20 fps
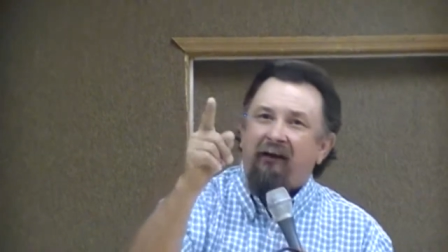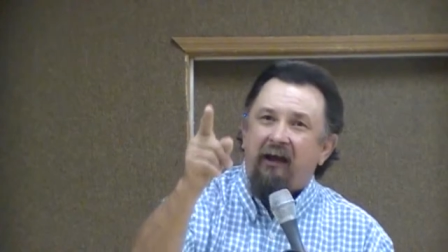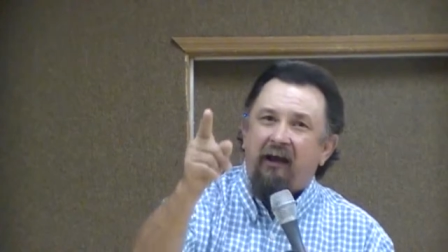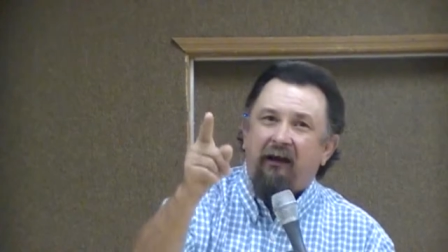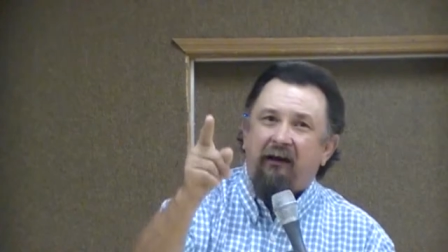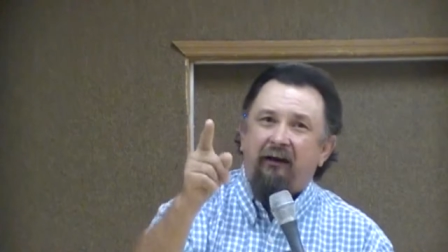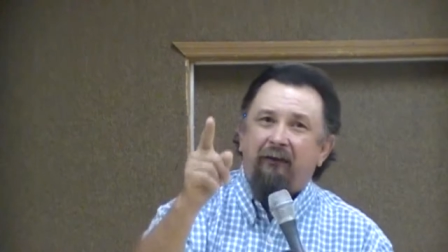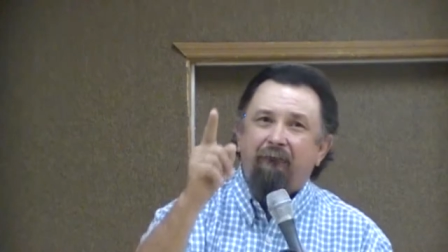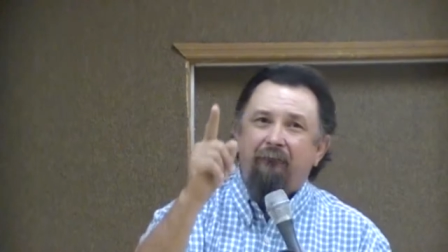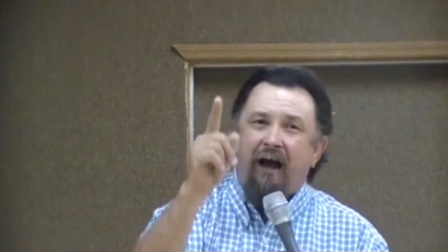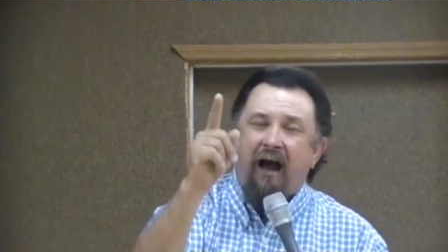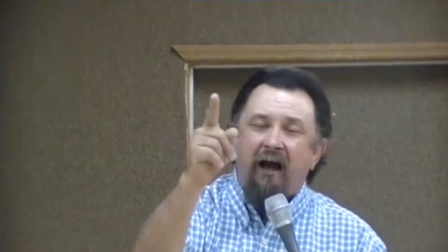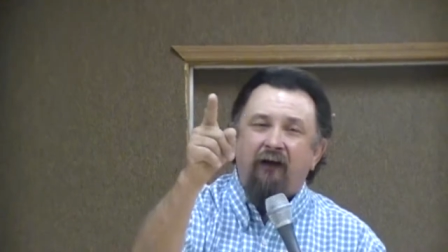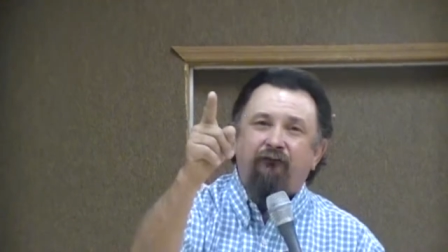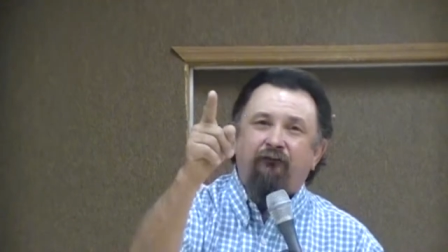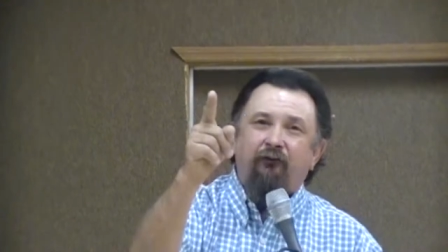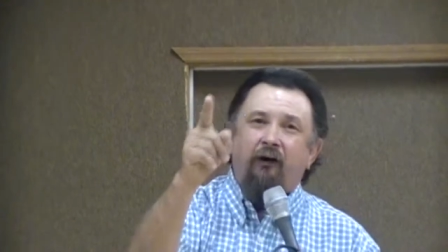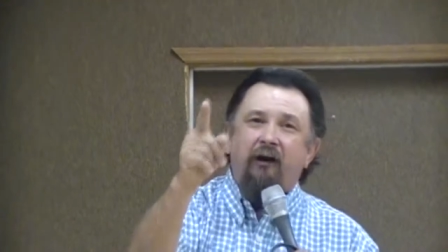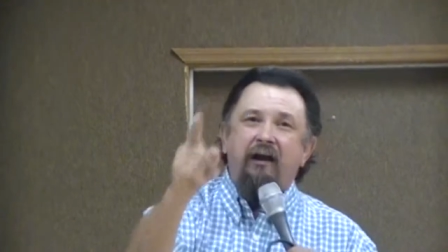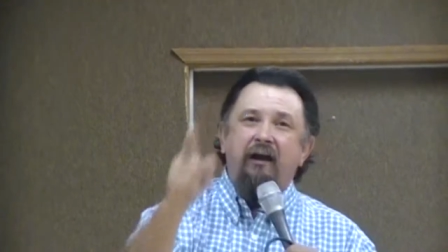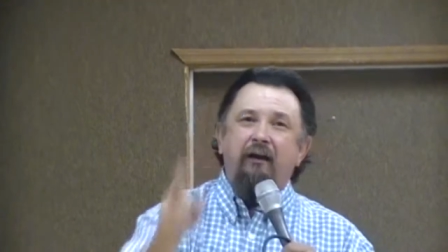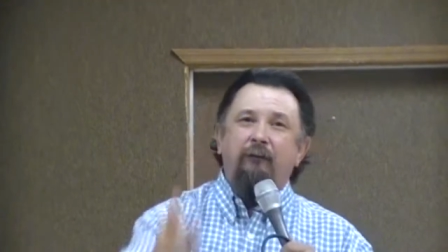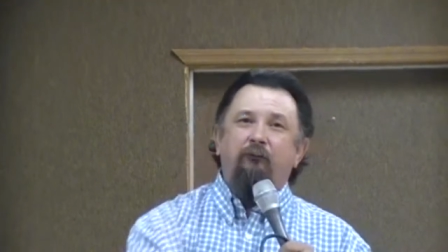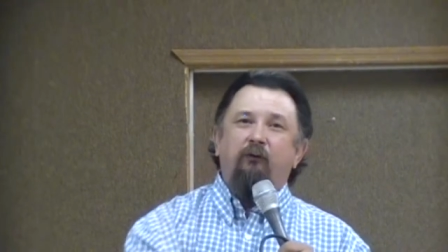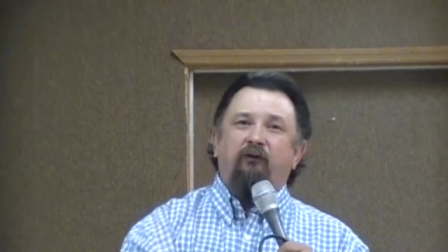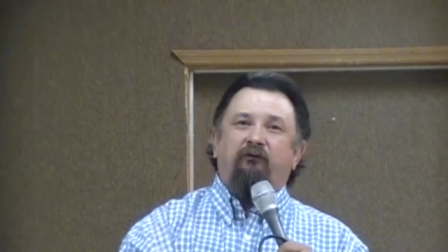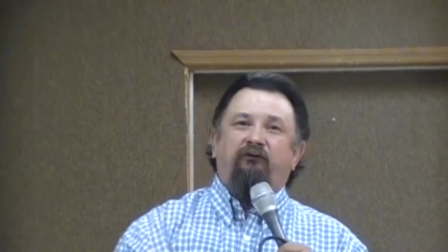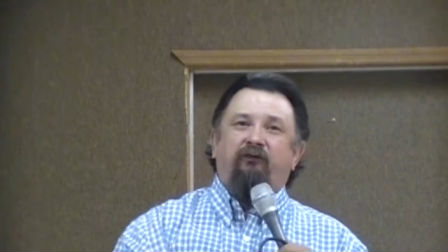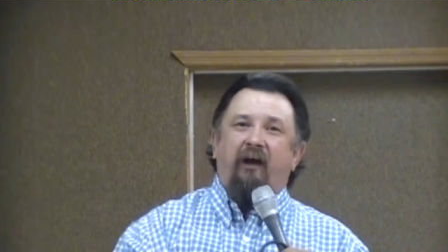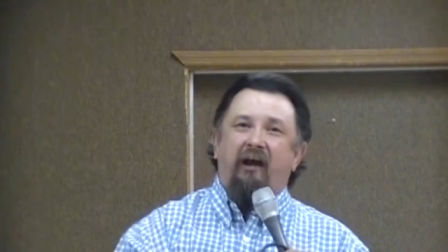did in my dream
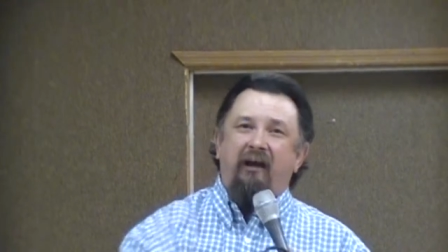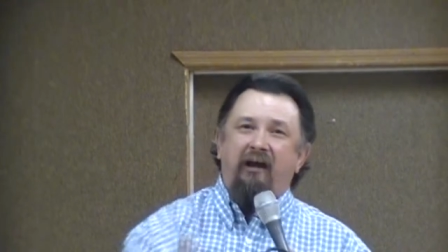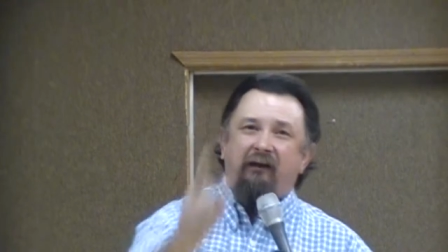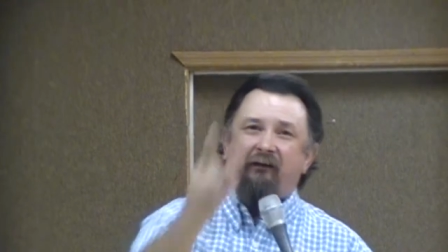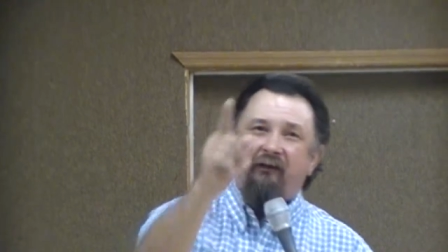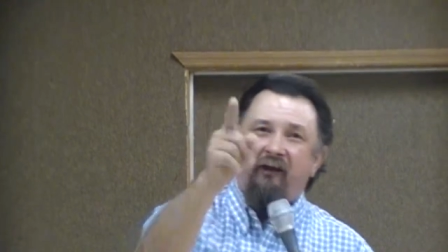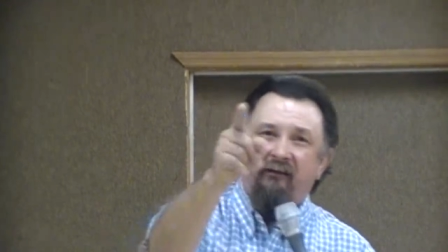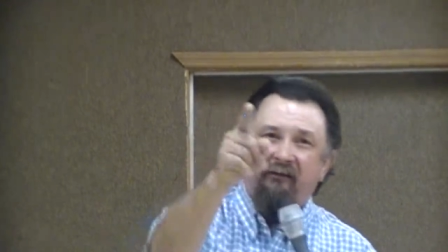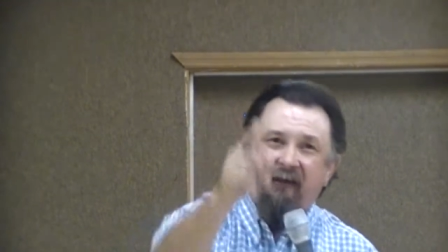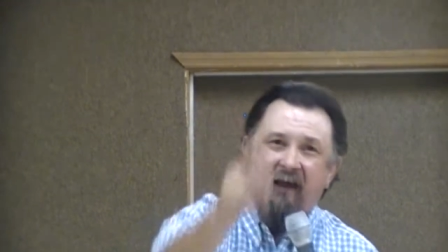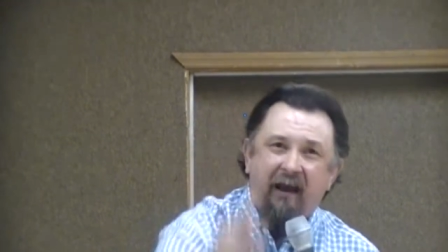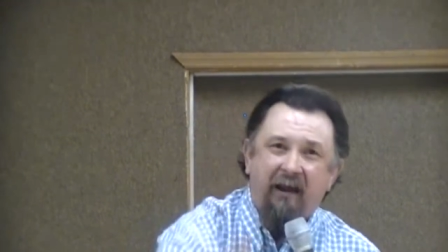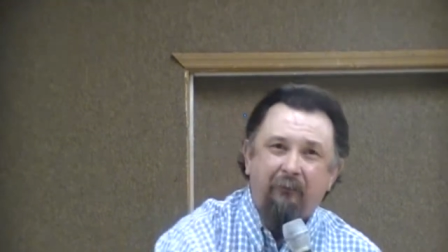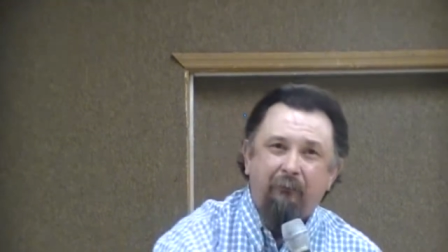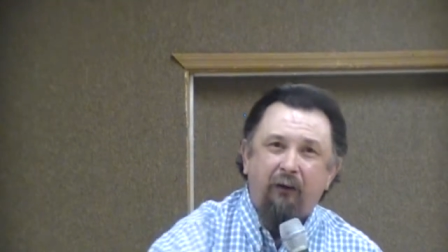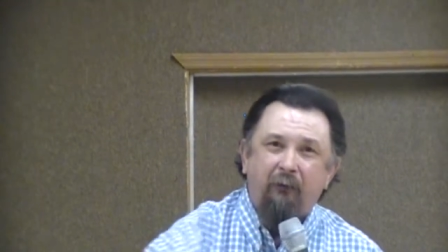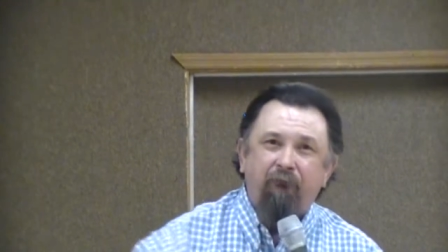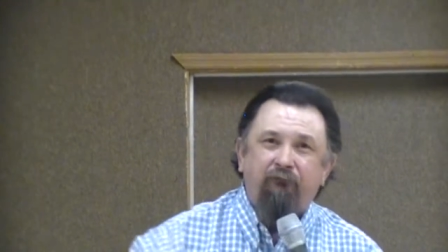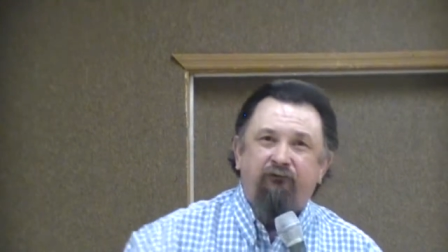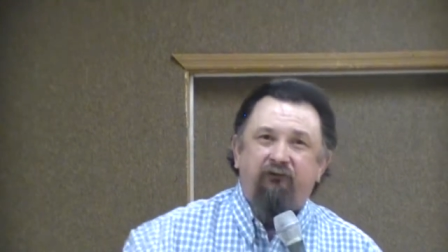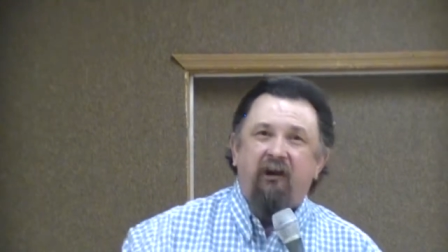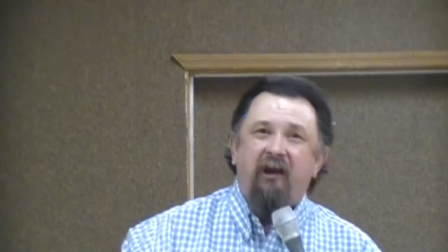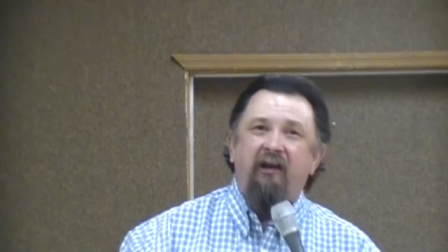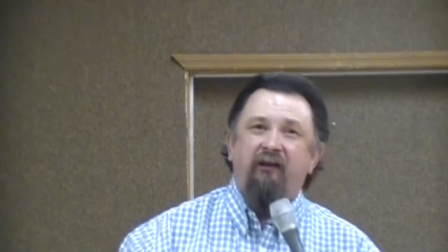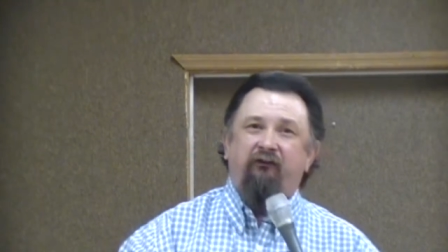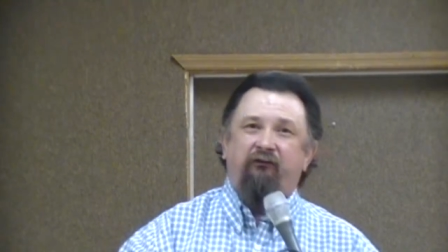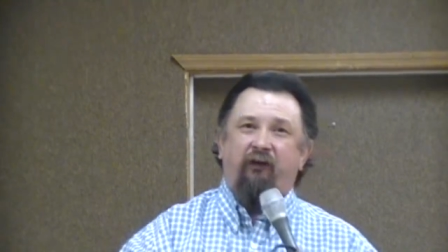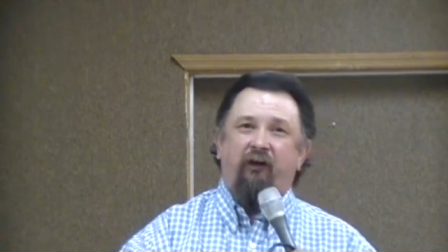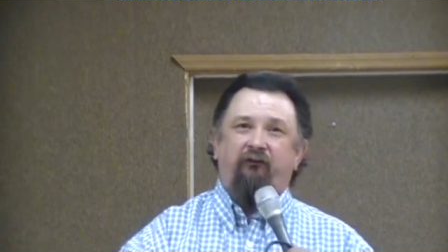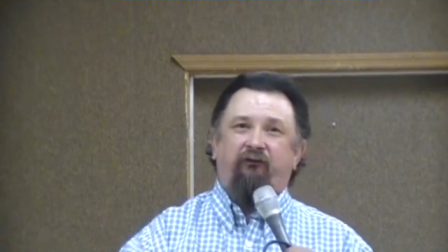was say, In the name of
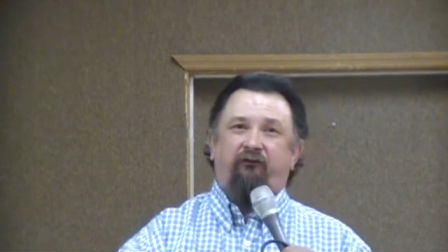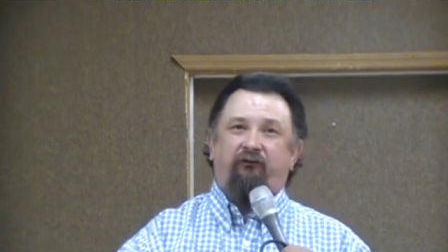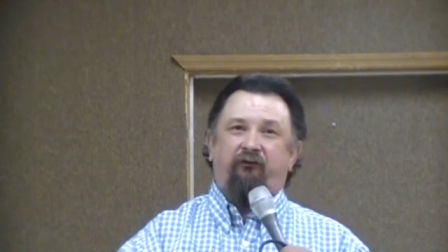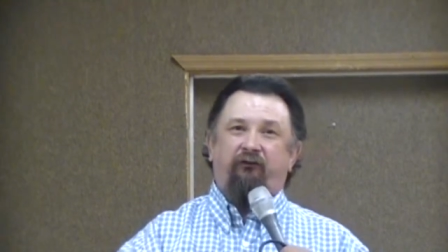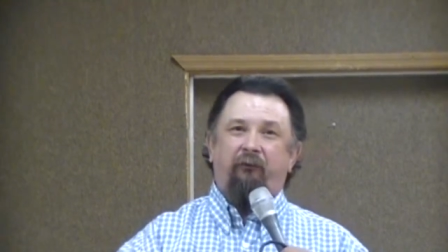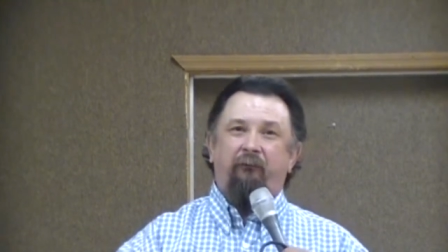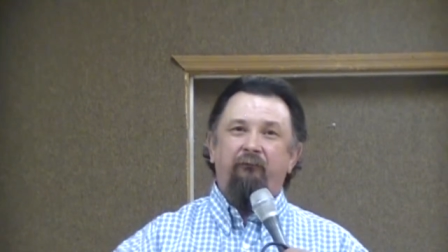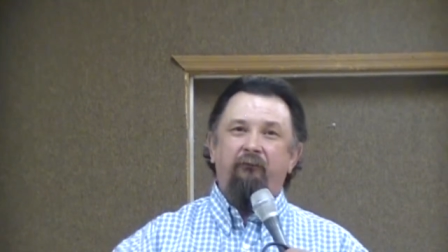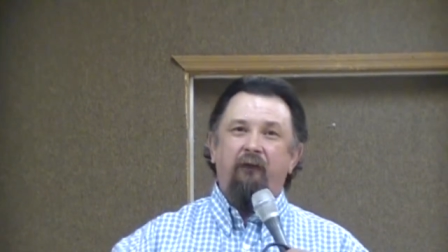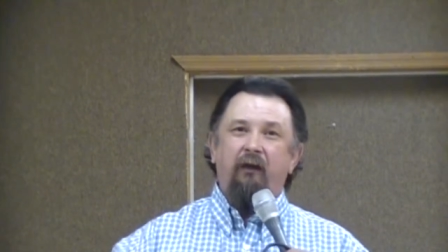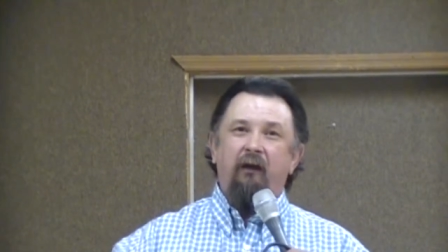Jesus.